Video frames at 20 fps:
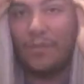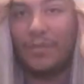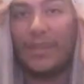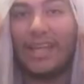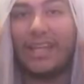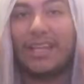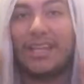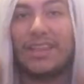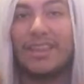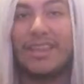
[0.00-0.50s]

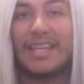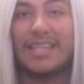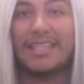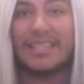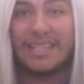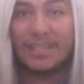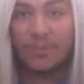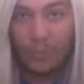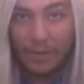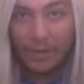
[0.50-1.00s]
like, this
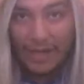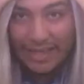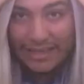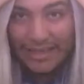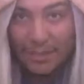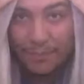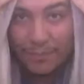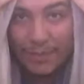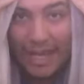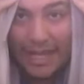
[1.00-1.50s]
is what I
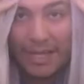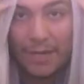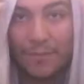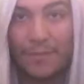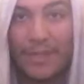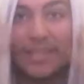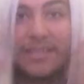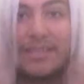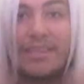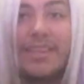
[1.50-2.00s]
think platinum
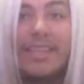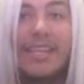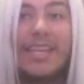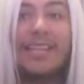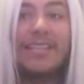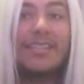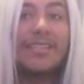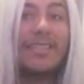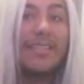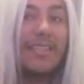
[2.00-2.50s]
is.
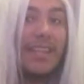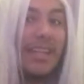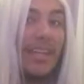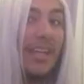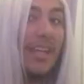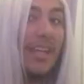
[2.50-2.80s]
This